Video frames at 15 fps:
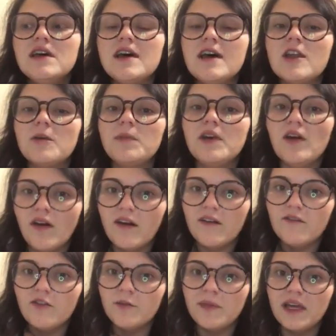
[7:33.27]
it'll be hard
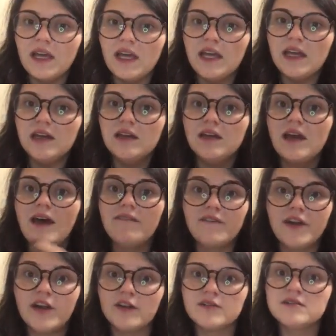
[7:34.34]
for me at
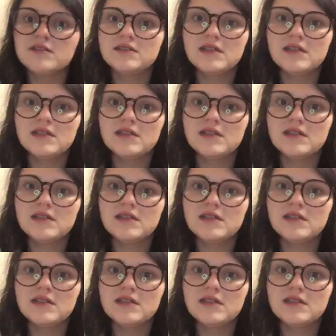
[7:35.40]
first